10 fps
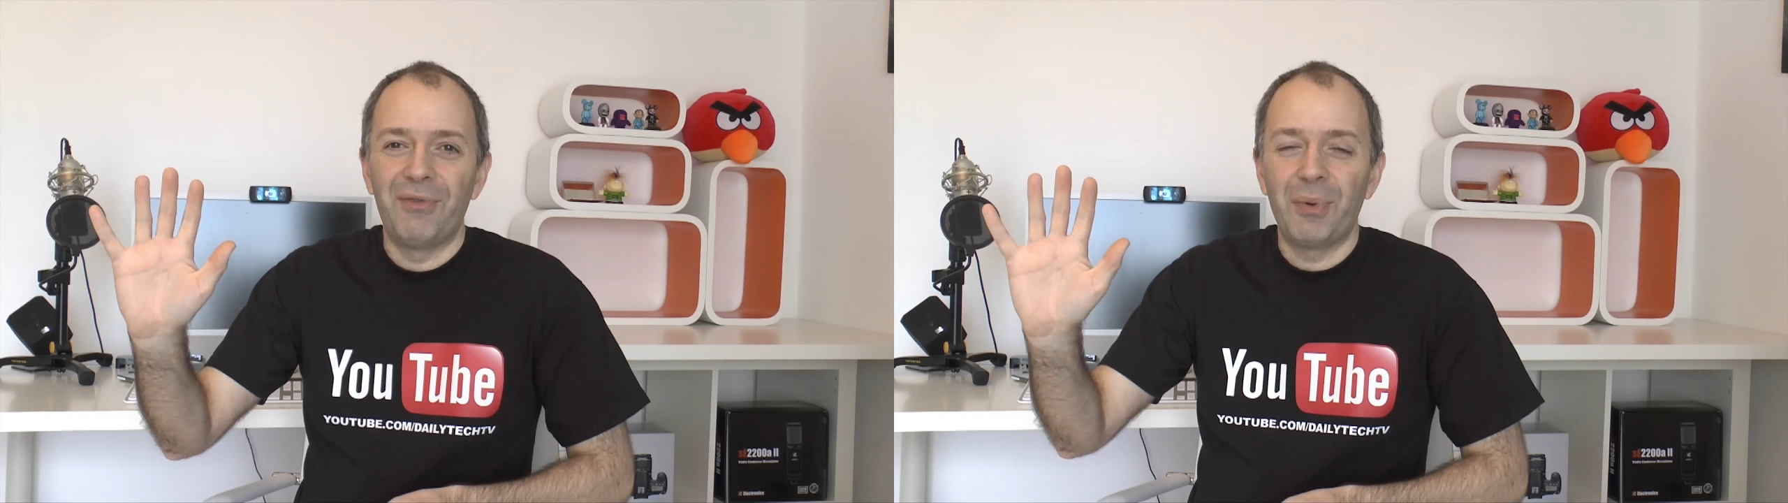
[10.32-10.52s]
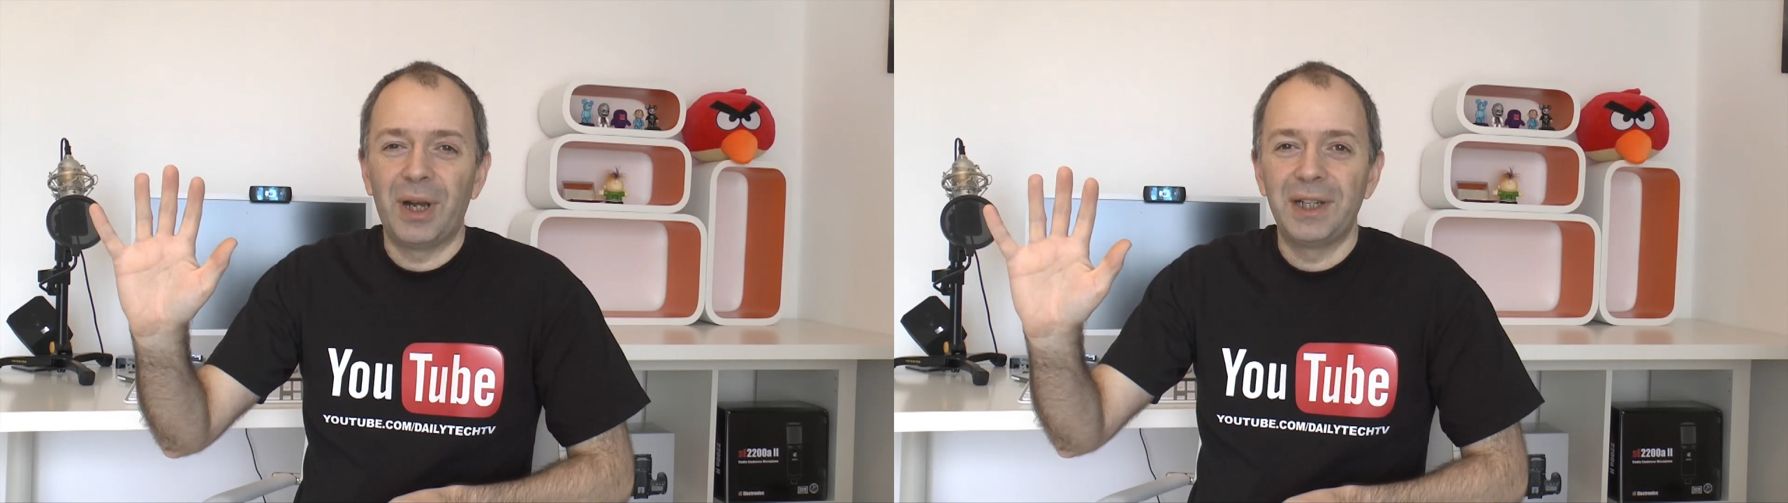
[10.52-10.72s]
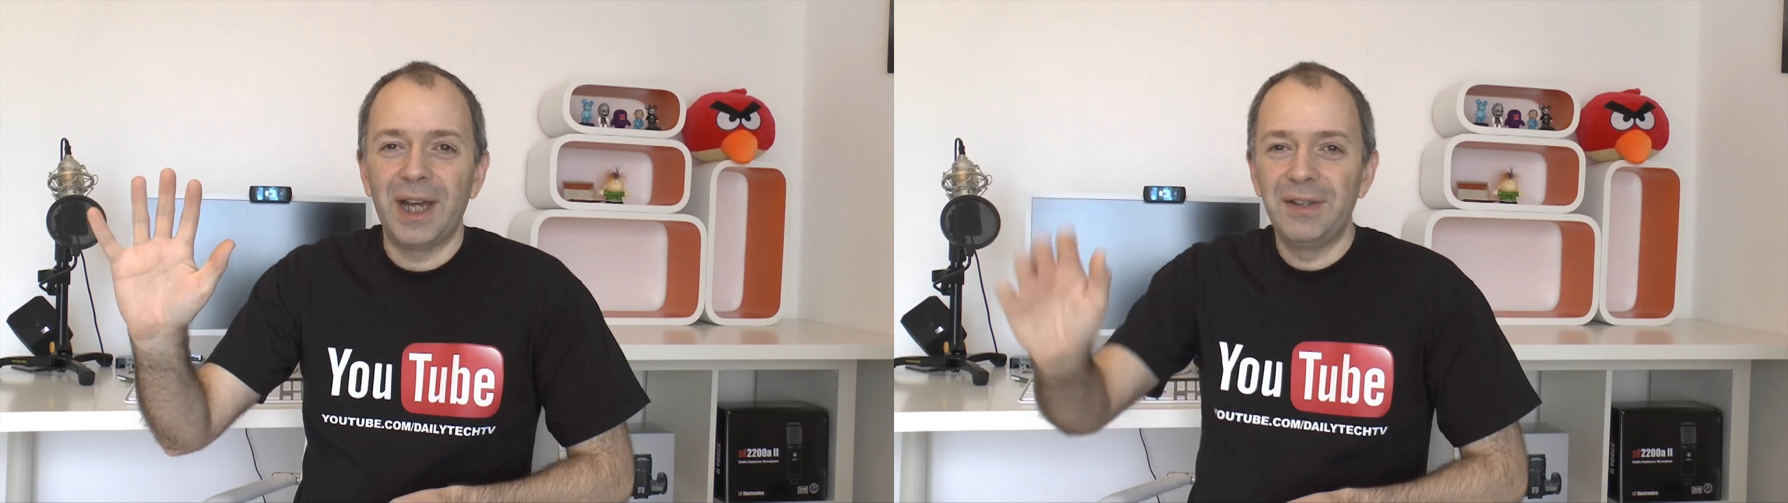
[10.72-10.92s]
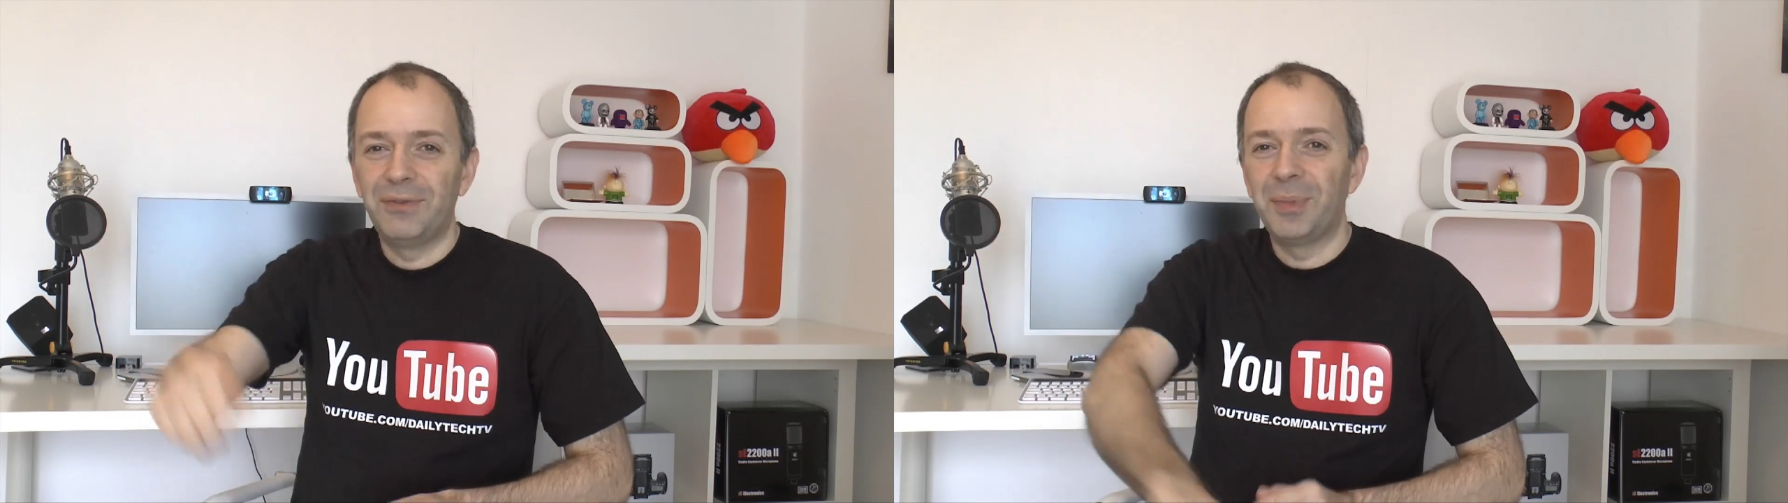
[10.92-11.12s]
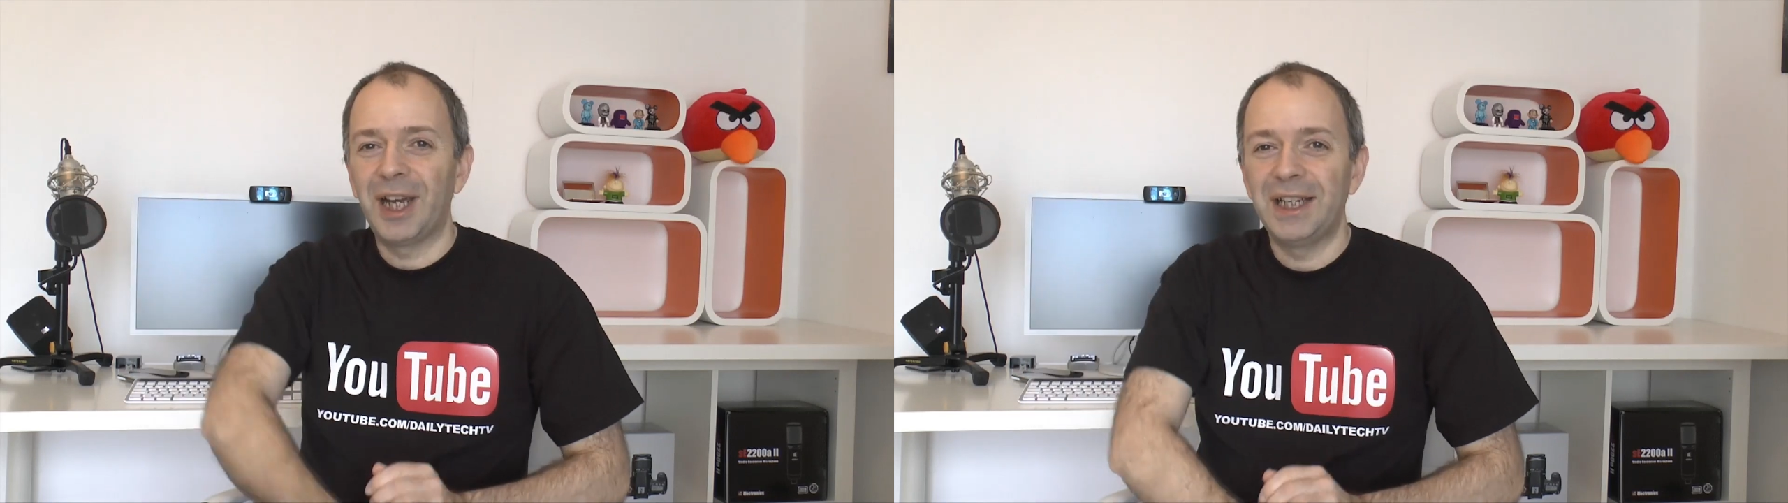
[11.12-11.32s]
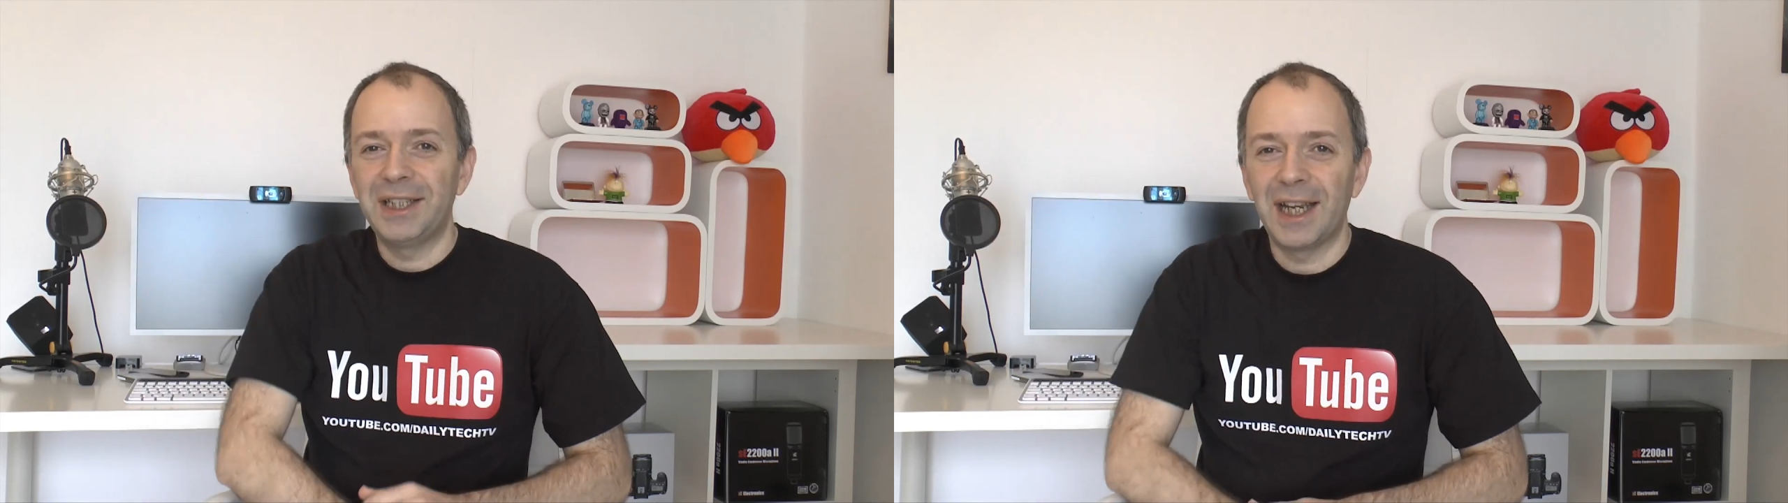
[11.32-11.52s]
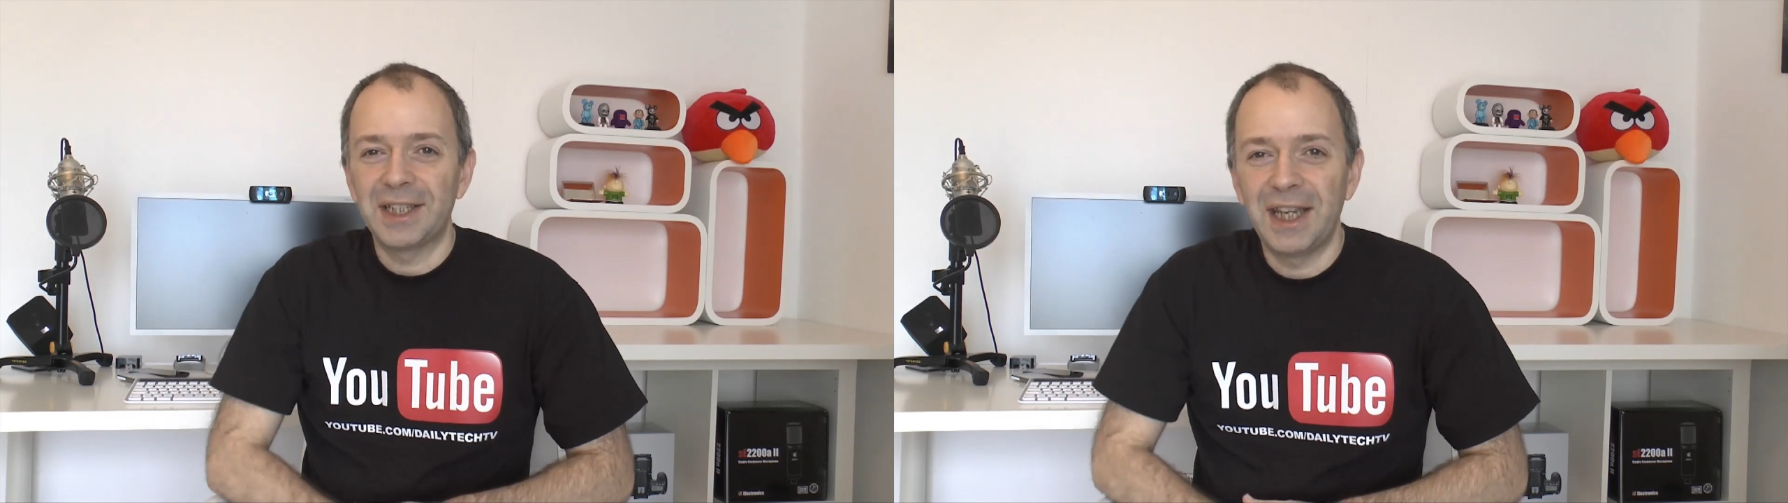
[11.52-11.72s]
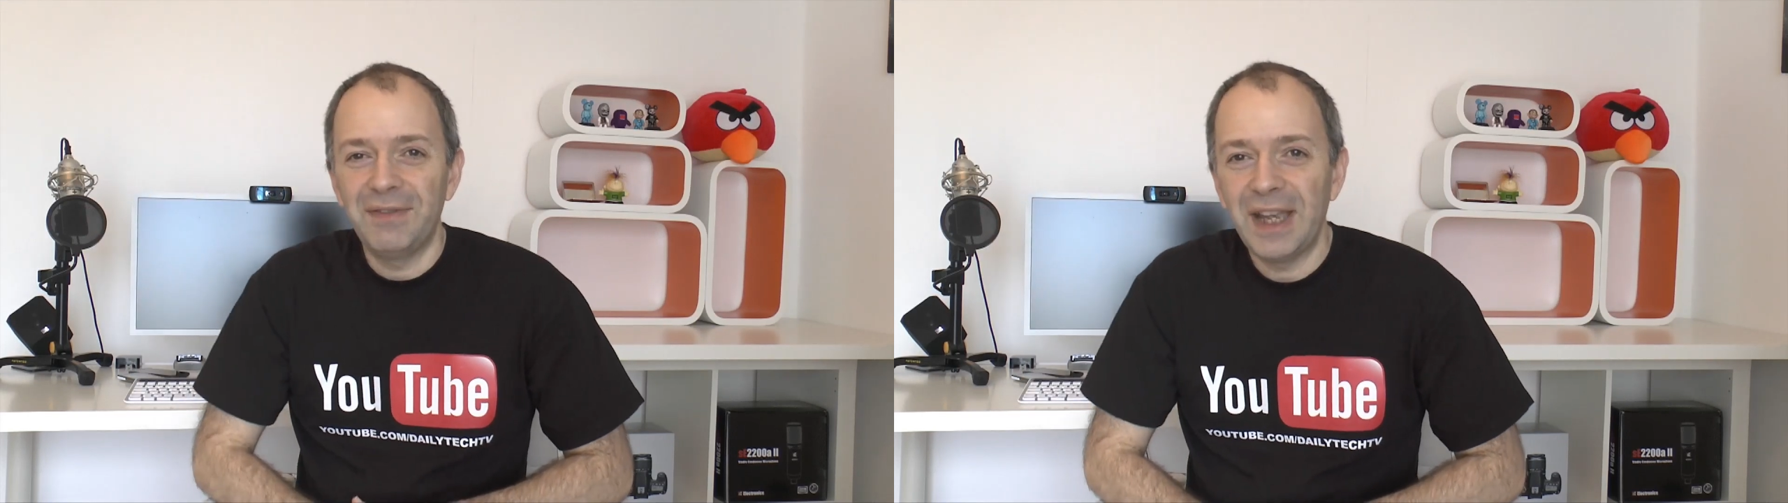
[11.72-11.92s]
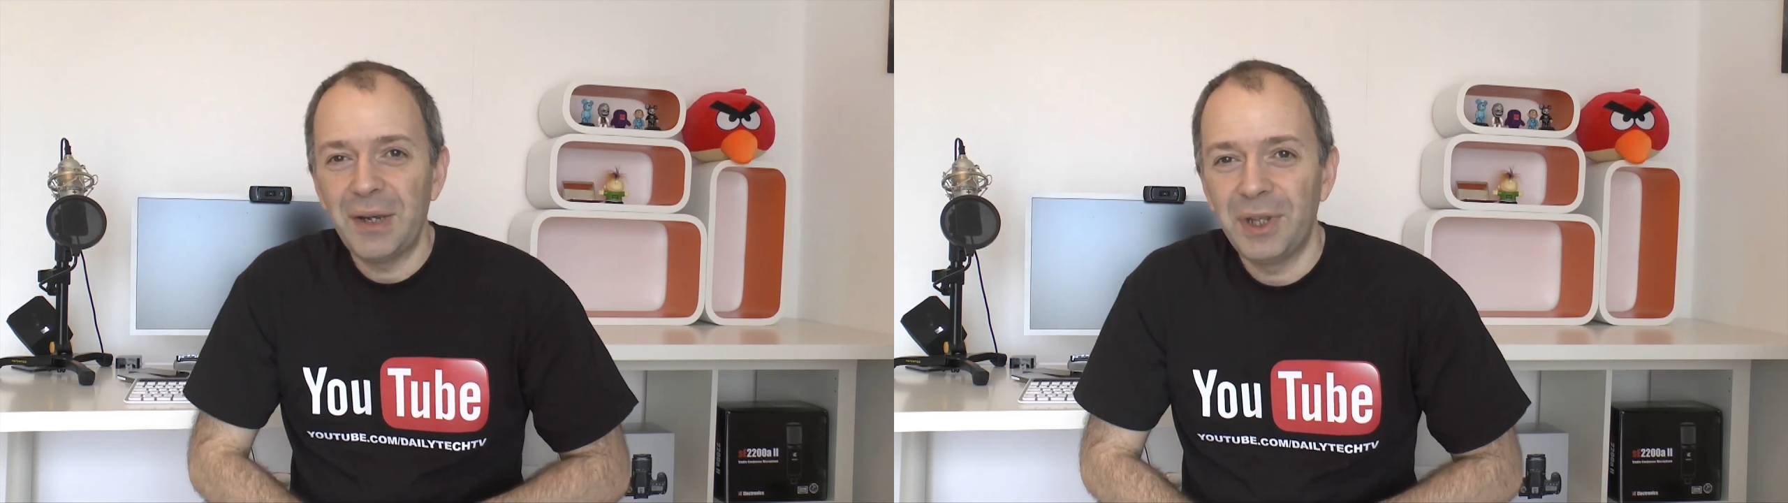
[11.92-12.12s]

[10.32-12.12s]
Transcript: everyone, Dave from Daily Tech TV